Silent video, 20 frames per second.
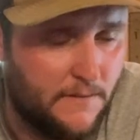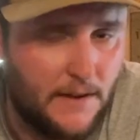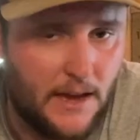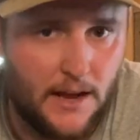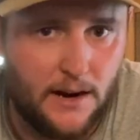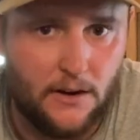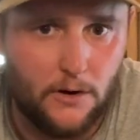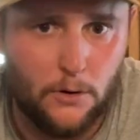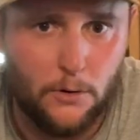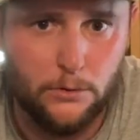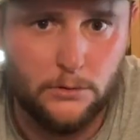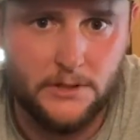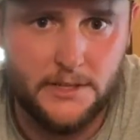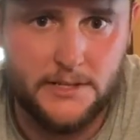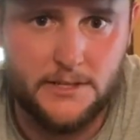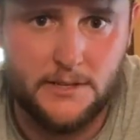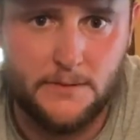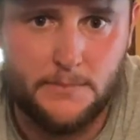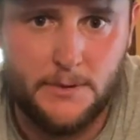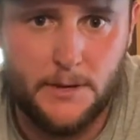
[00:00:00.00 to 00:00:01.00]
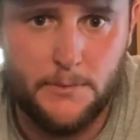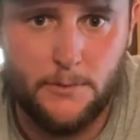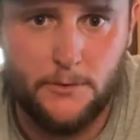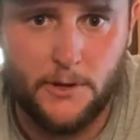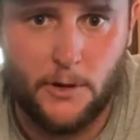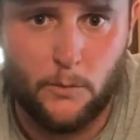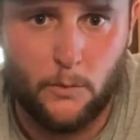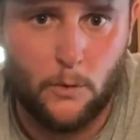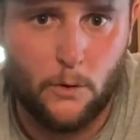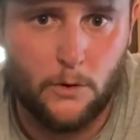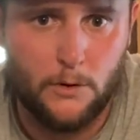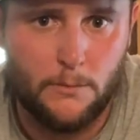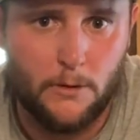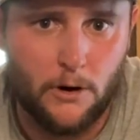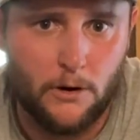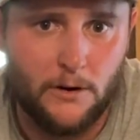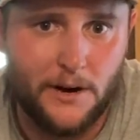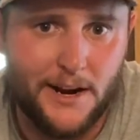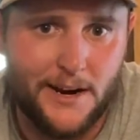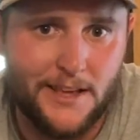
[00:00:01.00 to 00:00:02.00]
got a whole list of people that want them
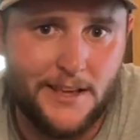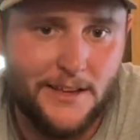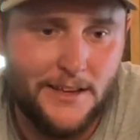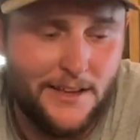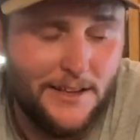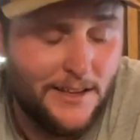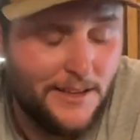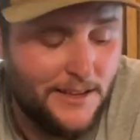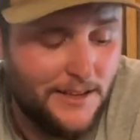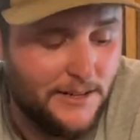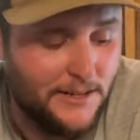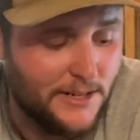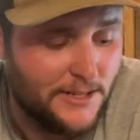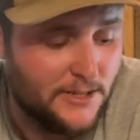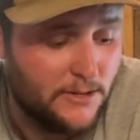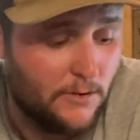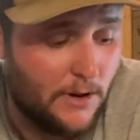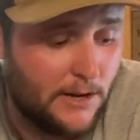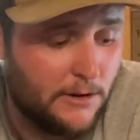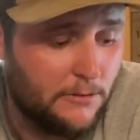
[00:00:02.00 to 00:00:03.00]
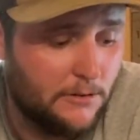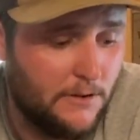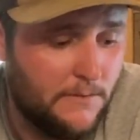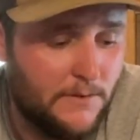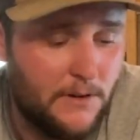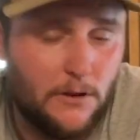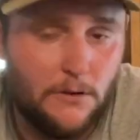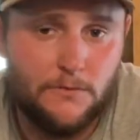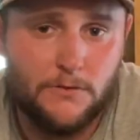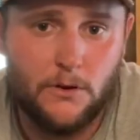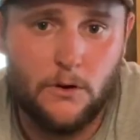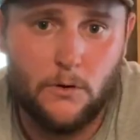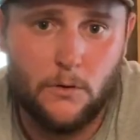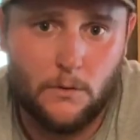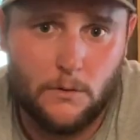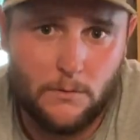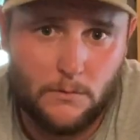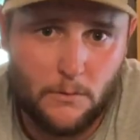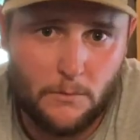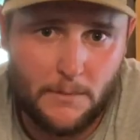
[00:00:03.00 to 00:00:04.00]
already. Uh, so I don't even know if the
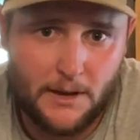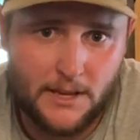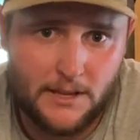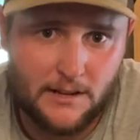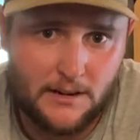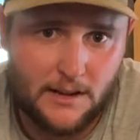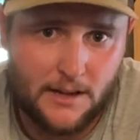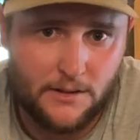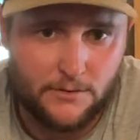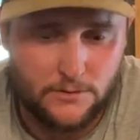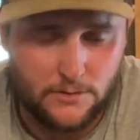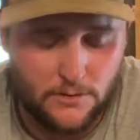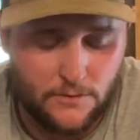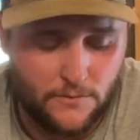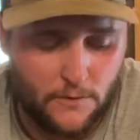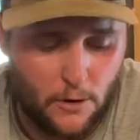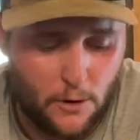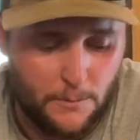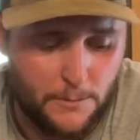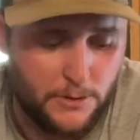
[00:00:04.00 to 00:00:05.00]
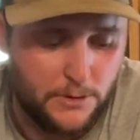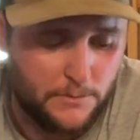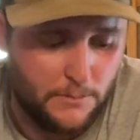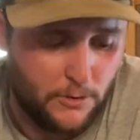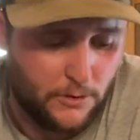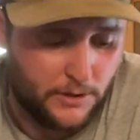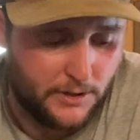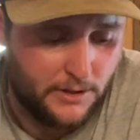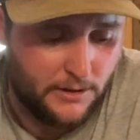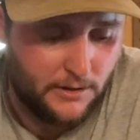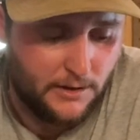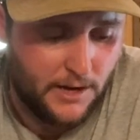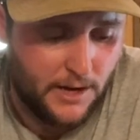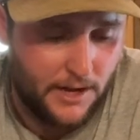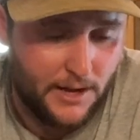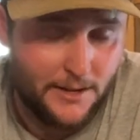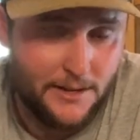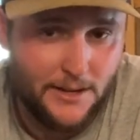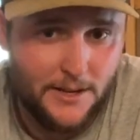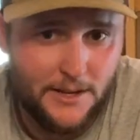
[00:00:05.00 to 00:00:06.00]
corn will make it down to the farmer's market or
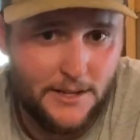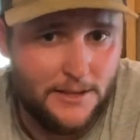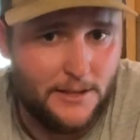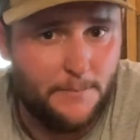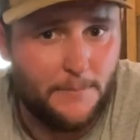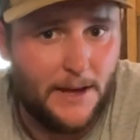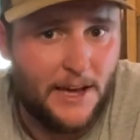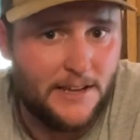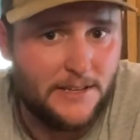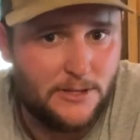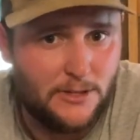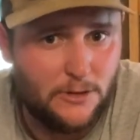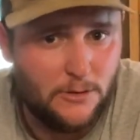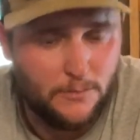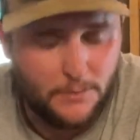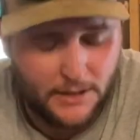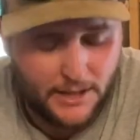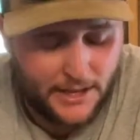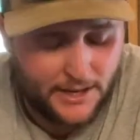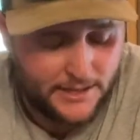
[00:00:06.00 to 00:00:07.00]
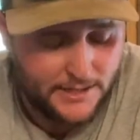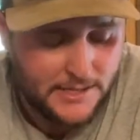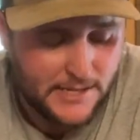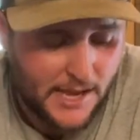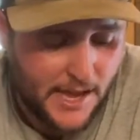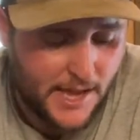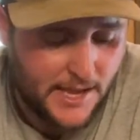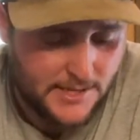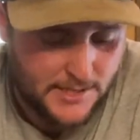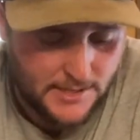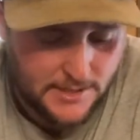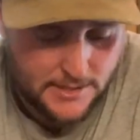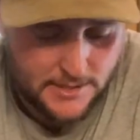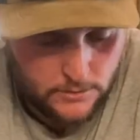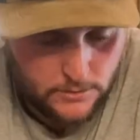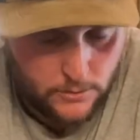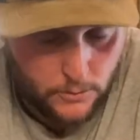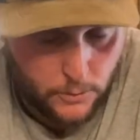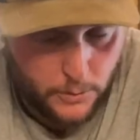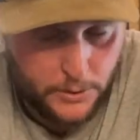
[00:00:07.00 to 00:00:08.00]
not. The past two plantings hasn't.
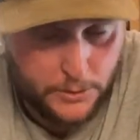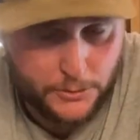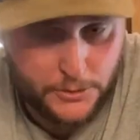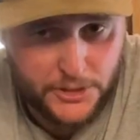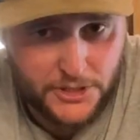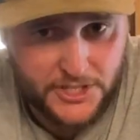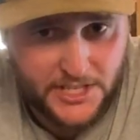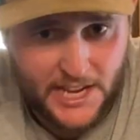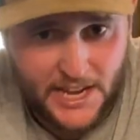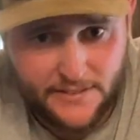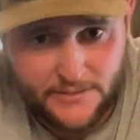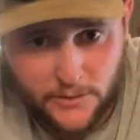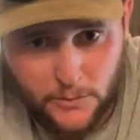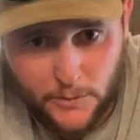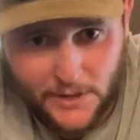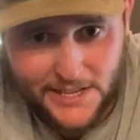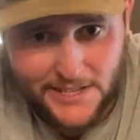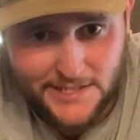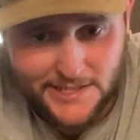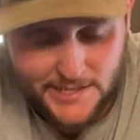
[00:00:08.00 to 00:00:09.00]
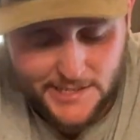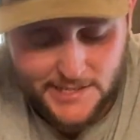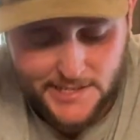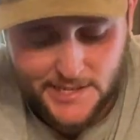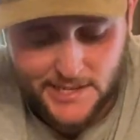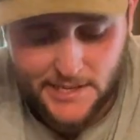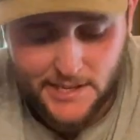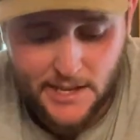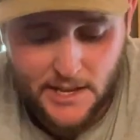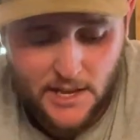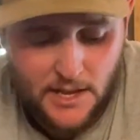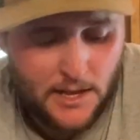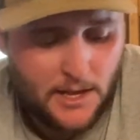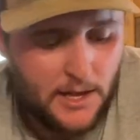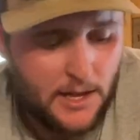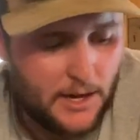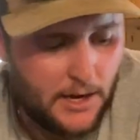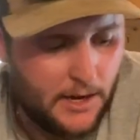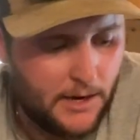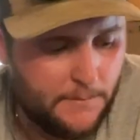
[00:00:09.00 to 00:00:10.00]
We will just have to wait and see.
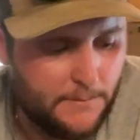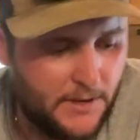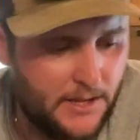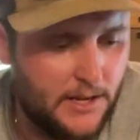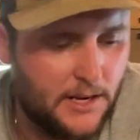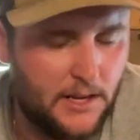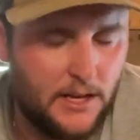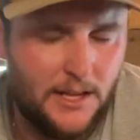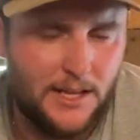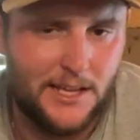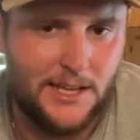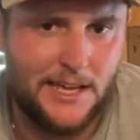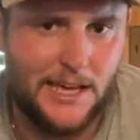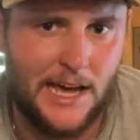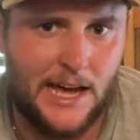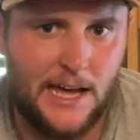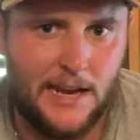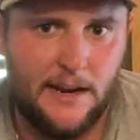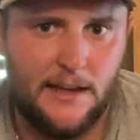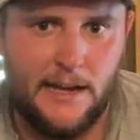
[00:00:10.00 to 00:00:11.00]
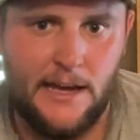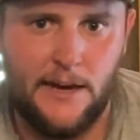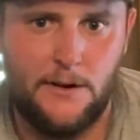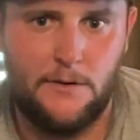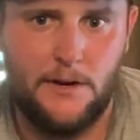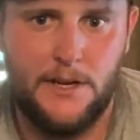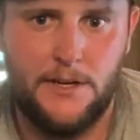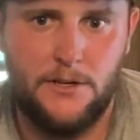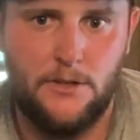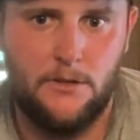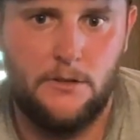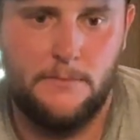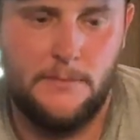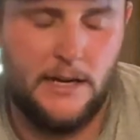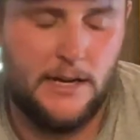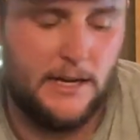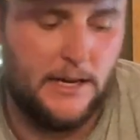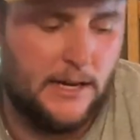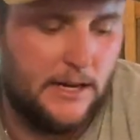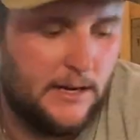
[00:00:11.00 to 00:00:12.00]
Uh, but kind of how I do
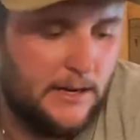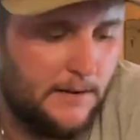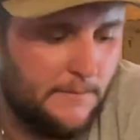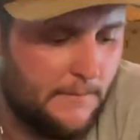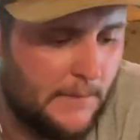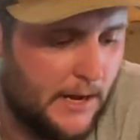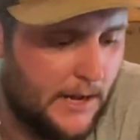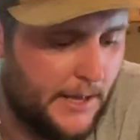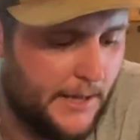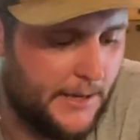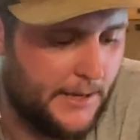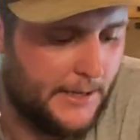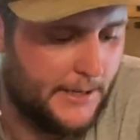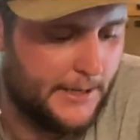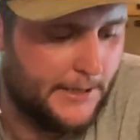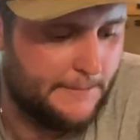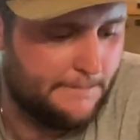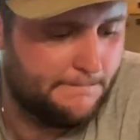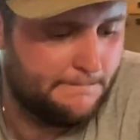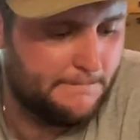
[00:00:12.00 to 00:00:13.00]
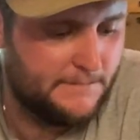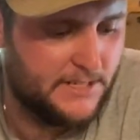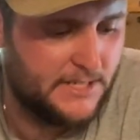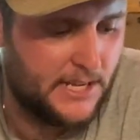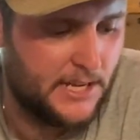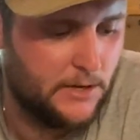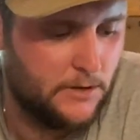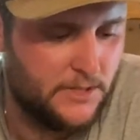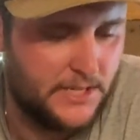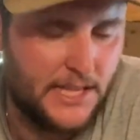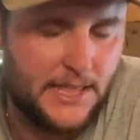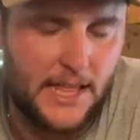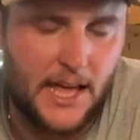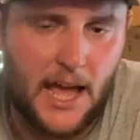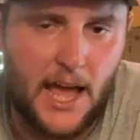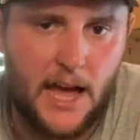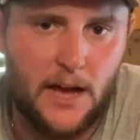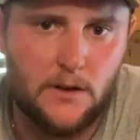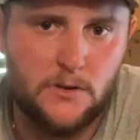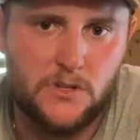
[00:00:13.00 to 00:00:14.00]
my, my uh, sales at the
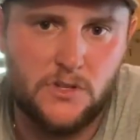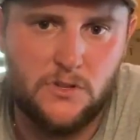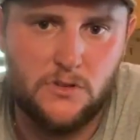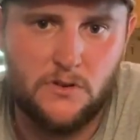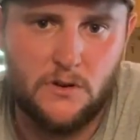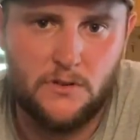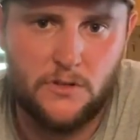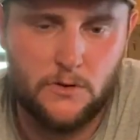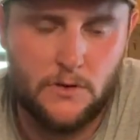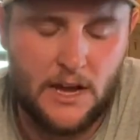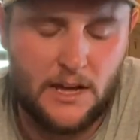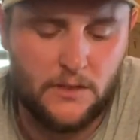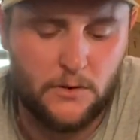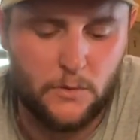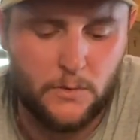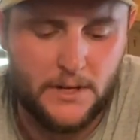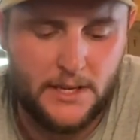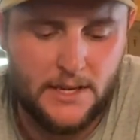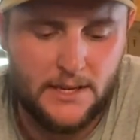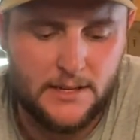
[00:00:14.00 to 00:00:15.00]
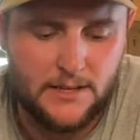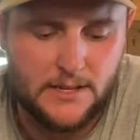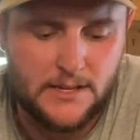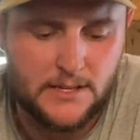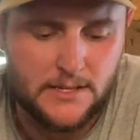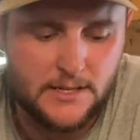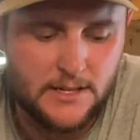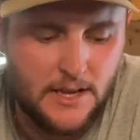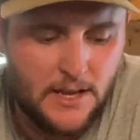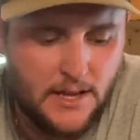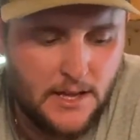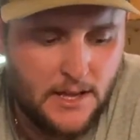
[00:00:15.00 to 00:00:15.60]
house throughout the week is